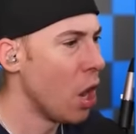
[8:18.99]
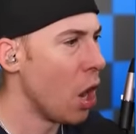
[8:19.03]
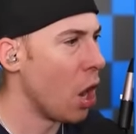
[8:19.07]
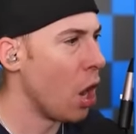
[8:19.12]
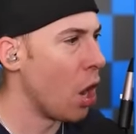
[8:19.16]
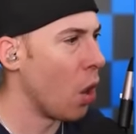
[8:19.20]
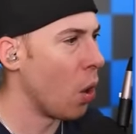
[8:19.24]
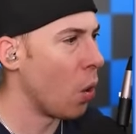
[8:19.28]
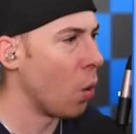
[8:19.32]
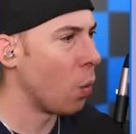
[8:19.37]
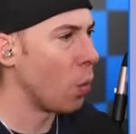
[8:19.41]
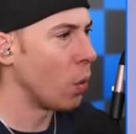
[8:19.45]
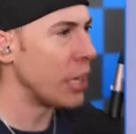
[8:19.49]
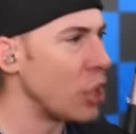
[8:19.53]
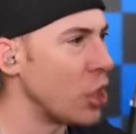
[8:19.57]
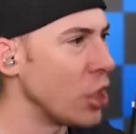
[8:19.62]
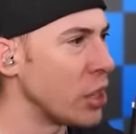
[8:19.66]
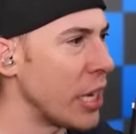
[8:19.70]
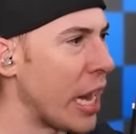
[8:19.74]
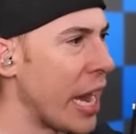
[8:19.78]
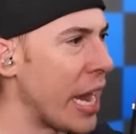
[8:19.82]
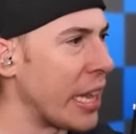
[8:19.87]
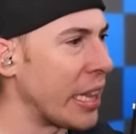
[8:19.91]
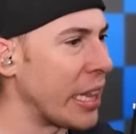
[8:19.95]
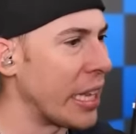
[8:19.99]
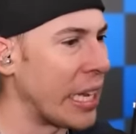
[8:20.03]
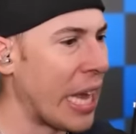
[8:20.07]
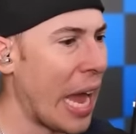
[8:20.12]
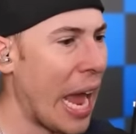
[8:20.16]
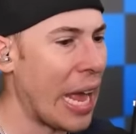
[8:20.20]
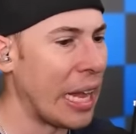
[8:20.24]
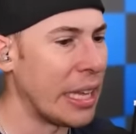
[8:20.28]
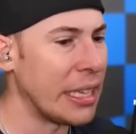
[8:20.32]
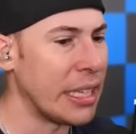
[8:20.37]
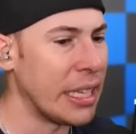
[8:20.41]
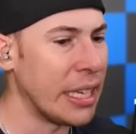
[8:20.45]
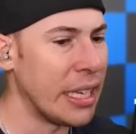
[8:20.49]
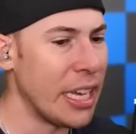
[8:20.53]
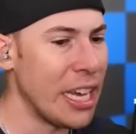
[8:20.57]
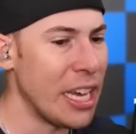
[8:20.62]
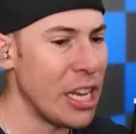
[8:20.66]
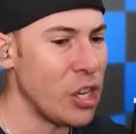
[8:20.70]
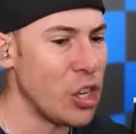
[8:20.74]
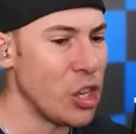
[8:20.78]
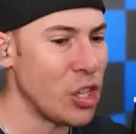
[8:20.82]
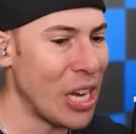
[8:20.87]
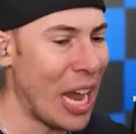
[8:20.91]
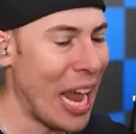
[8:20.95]
Uh-oh. He just ate the candy.
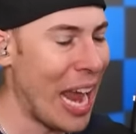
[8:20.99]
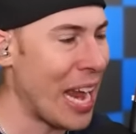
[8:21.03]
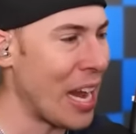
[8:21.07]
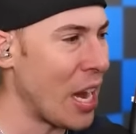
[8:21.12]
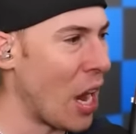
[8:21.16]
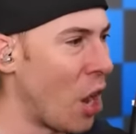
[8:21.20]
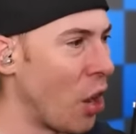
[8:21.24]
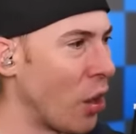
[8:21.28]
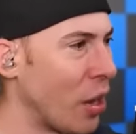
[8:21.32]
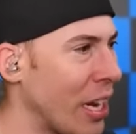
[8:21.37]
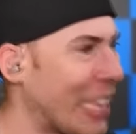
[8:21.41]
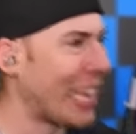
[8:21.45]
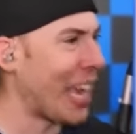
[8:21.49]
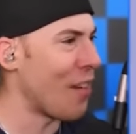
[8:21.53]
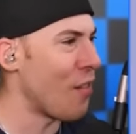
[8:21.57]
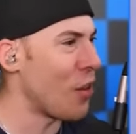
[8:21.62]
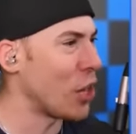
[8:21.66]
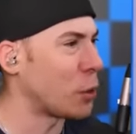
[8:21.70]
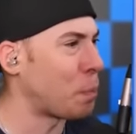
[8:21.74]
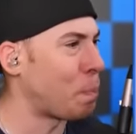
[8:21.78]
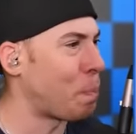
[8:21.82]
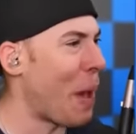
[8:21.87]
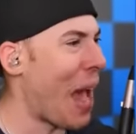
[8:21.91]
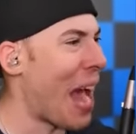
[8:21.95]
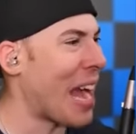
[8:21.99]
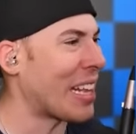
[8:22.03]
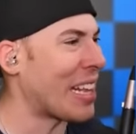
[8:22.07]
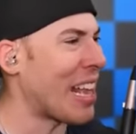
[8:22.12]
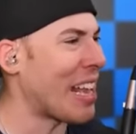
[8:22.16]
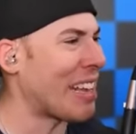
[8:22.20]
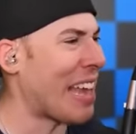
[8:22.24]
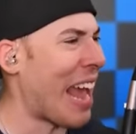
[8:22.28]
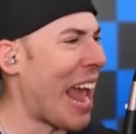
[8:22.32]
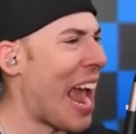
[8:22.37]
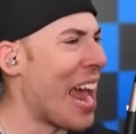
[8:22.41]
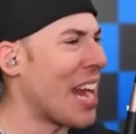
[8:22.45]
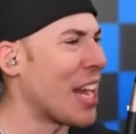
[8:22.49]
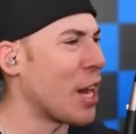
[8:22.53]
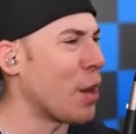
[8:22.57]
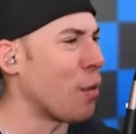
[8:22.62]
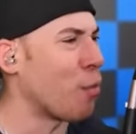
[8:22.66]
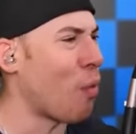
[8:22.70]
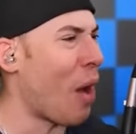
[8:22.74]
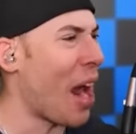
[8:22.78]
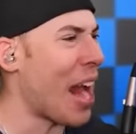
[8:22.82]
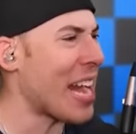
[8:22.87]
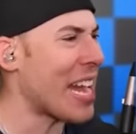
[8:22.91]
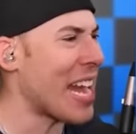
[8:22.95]
He just ate our give us back the candy
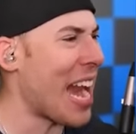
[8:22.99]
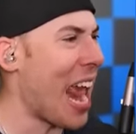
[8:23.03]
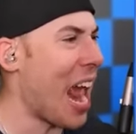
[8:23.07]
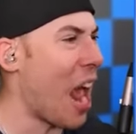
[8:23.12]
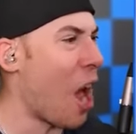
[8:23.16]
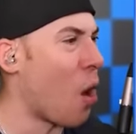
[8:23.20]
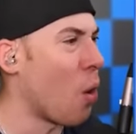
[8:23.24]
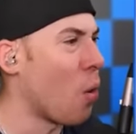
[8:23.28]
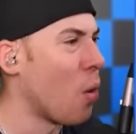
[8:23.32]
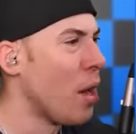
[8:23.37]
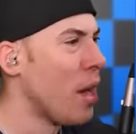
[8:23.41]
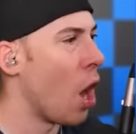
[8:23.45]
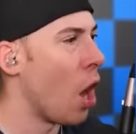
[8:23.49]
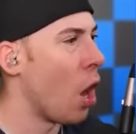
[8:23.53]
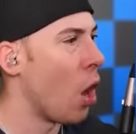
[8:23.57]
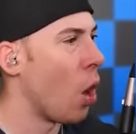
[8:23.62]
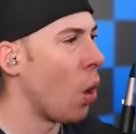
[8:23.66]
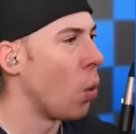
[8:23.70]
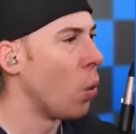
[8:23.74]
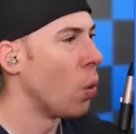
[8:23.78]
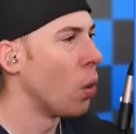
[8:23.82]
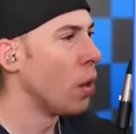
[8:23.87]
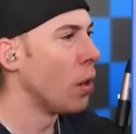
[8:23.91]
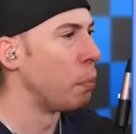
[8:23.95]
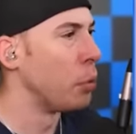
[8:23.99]
right now. Uh-oh.